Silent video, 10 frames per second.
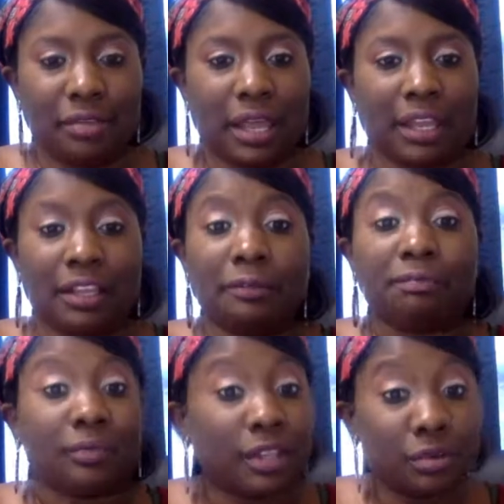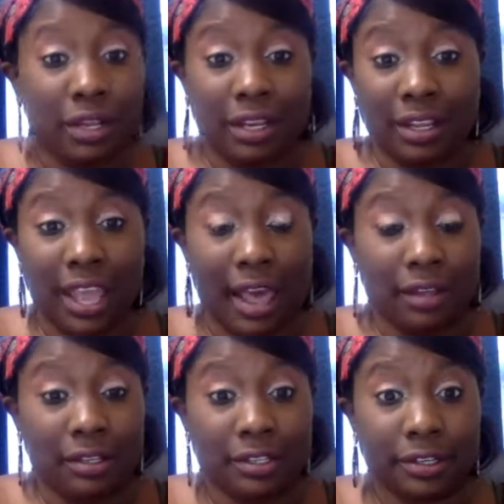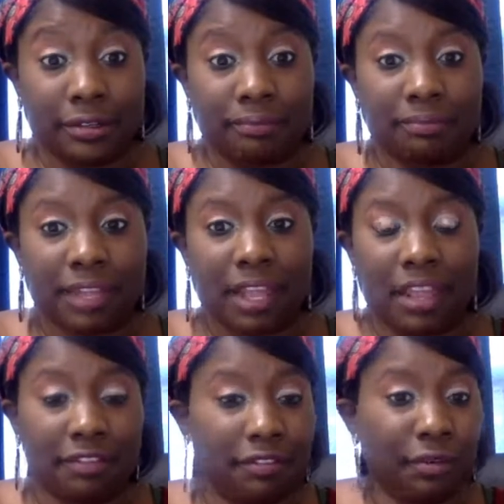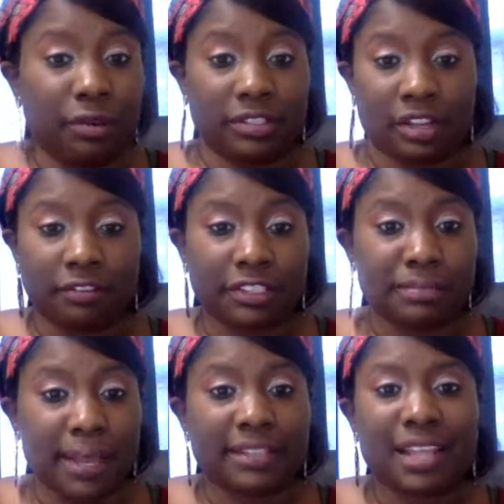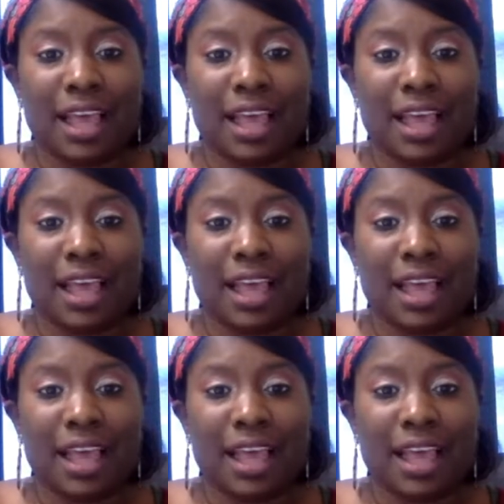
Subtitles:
Like, you need a calendar if you are service-based.